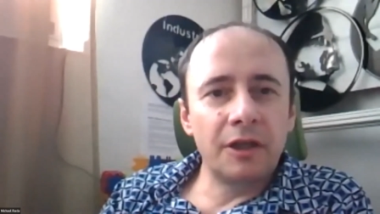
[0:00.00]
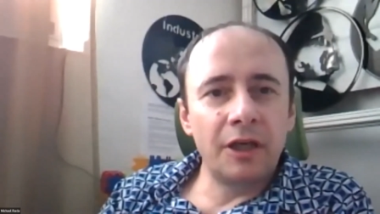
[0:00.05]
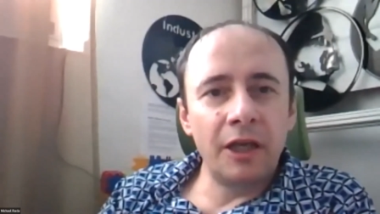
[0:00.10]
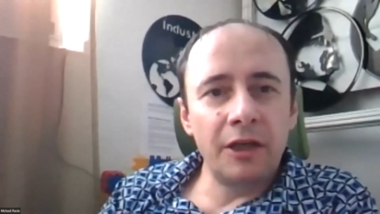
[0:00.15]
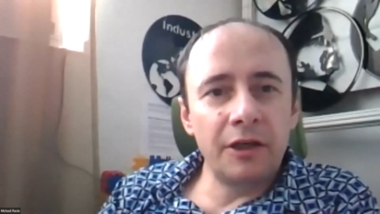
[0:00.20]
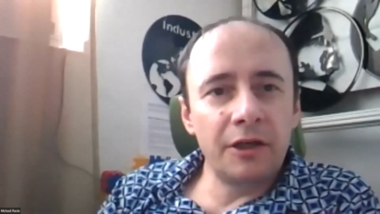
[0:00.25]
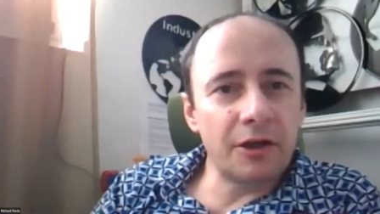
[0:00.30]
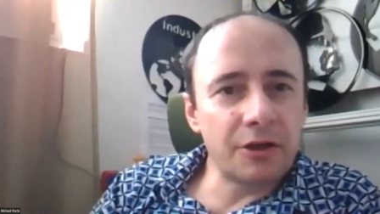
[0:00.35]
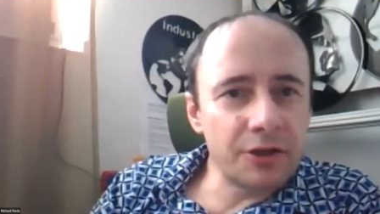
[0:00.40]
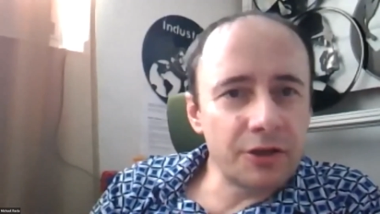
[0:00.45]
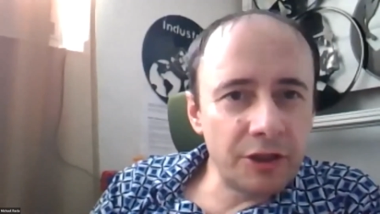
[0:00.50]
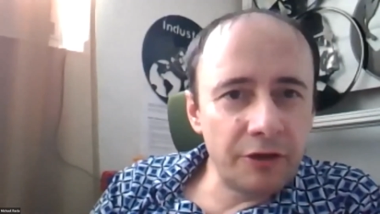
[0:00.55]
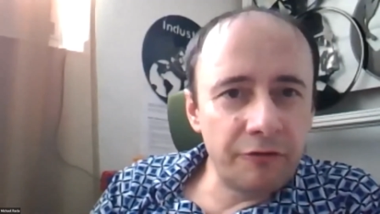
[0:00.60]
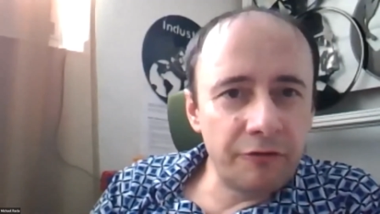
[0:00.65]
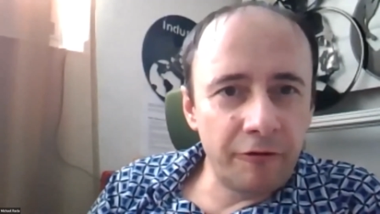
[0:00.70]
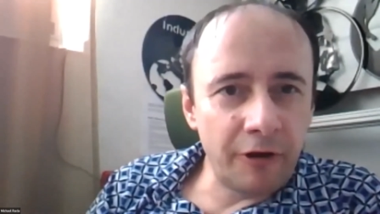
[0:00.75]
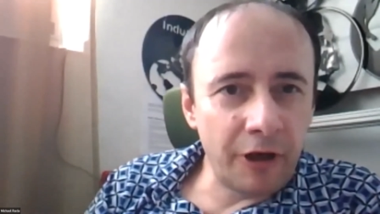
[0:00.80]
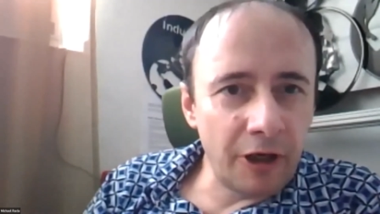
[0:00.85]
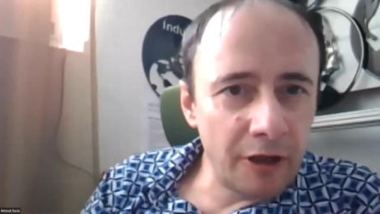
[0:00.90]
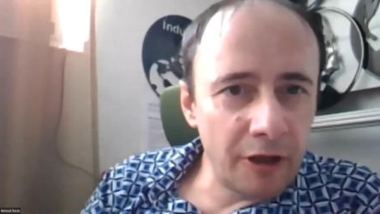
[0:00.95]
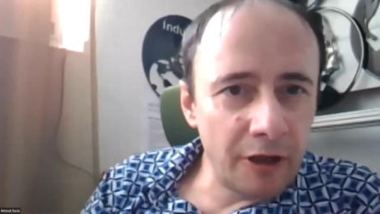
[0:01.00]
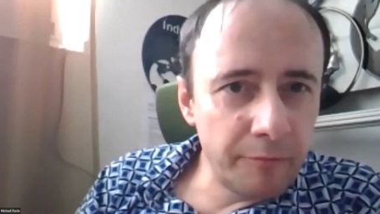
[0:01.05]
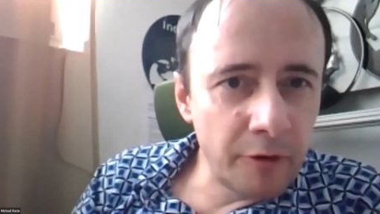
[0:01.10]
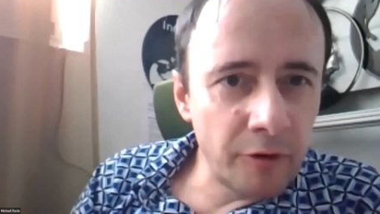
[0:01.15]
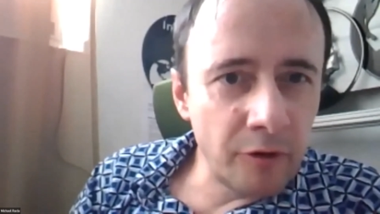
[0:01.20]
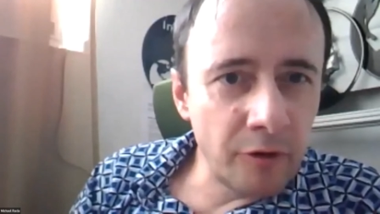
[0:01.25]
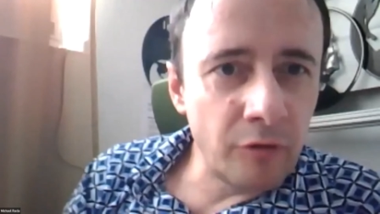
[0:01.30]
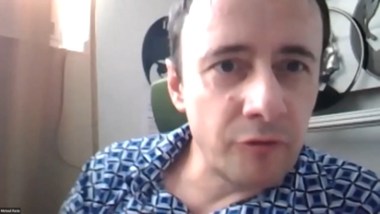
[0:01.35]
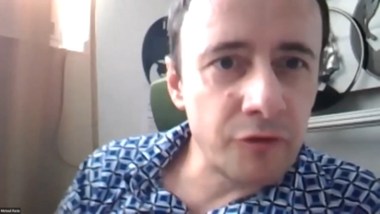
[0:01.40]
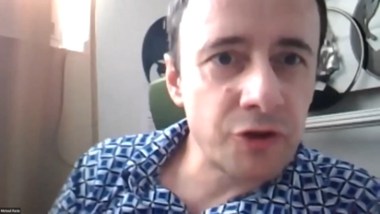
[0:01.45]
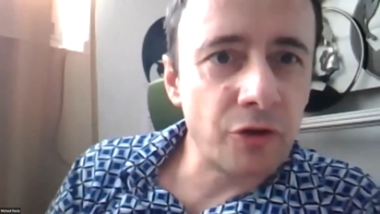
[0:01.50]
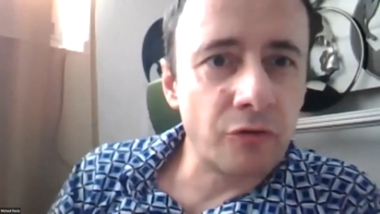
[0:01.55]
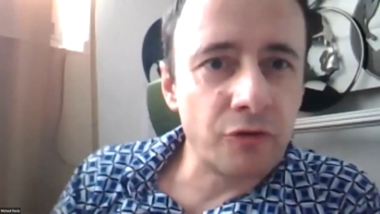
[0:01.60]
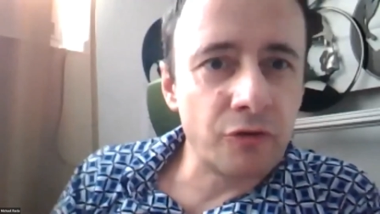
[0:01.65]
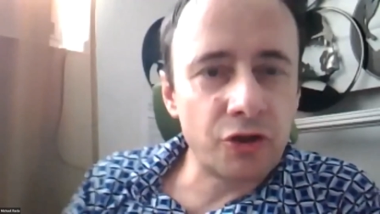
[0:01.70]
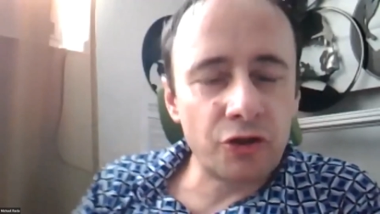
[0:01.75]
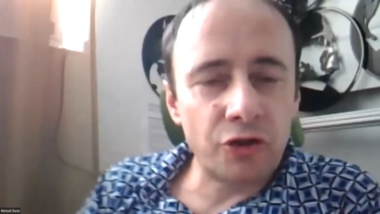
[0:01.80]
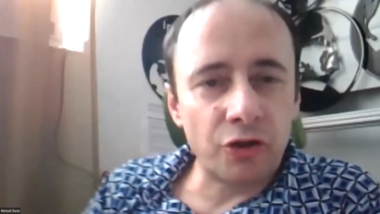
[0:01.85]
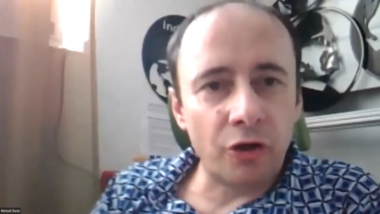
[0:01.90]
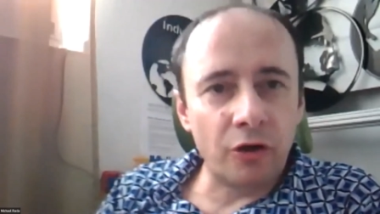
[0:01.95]
Industry five point oh so
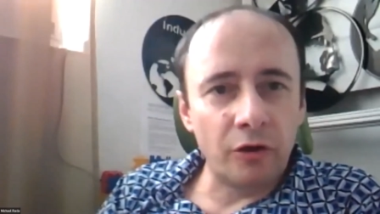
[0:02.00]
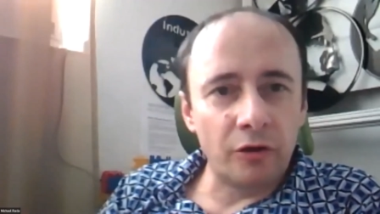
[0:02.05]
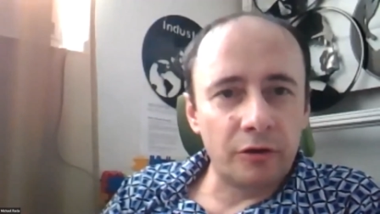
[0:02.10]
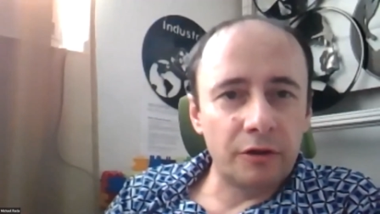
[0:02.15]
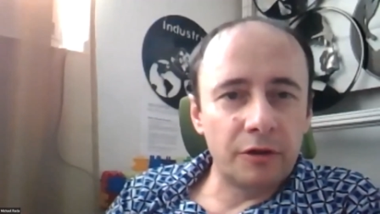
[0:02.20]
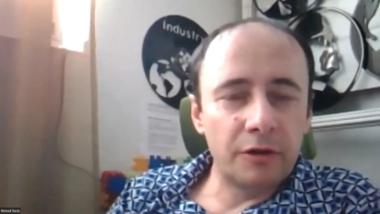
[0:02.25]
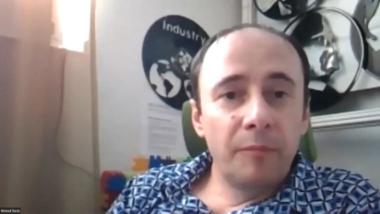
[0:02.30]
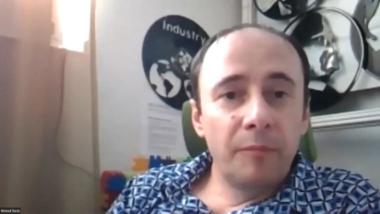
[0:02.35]
strong.